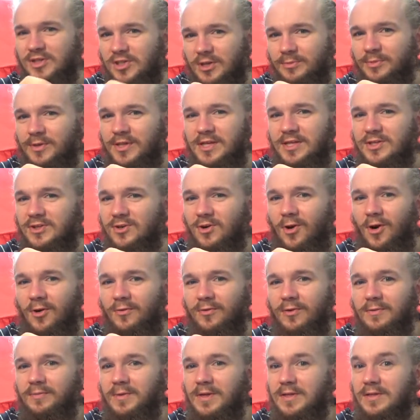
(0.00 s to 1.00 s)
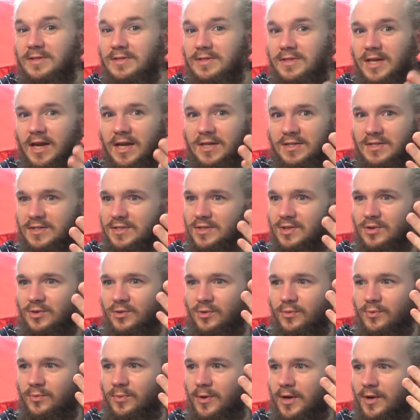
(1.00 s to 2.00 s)
Some of these coffee beans, as you
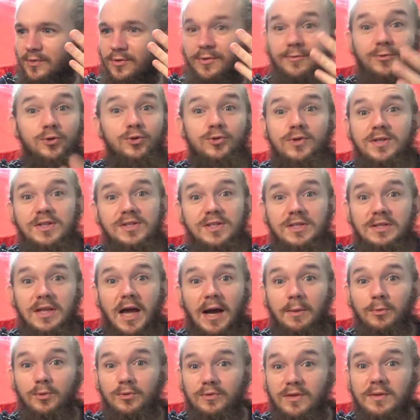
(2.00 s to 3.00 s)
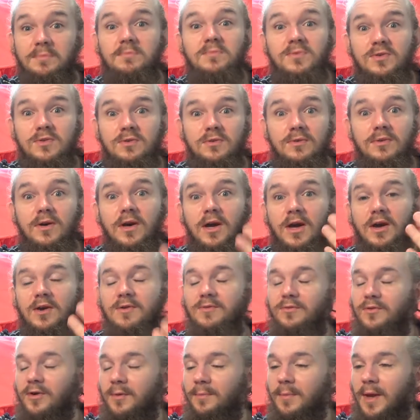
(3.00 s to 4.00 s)
know, when I reviewed the Sidamo Dimtu
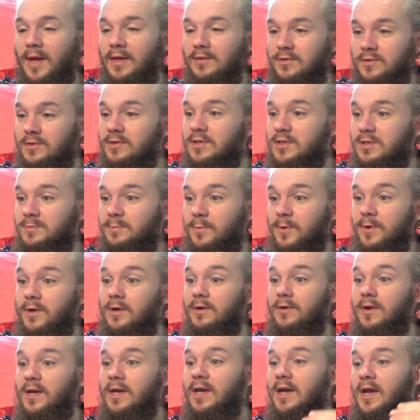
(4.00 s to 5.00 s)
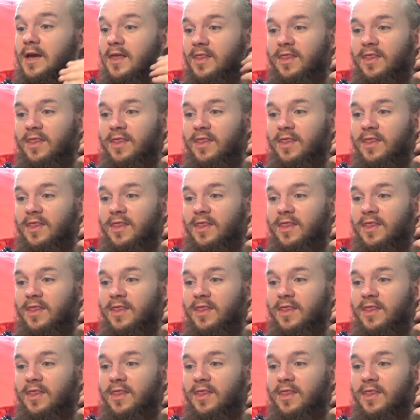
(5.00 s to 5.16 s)
from Dougall's Brewery,